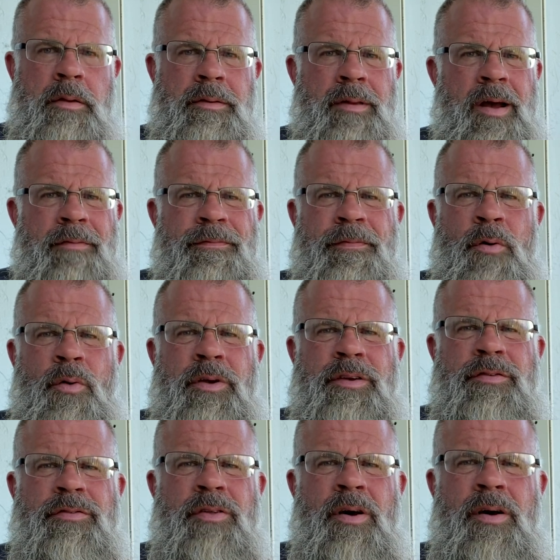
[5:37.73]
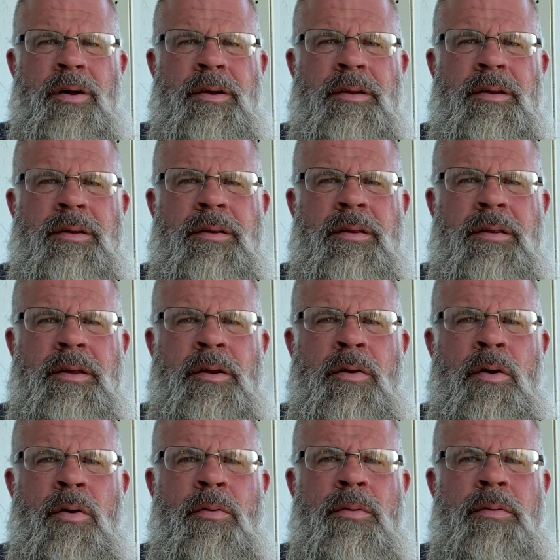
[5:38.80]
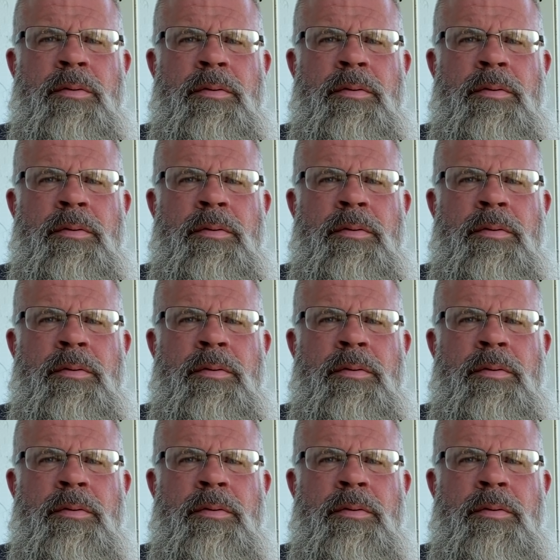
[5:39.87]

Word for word: not focused on, you know,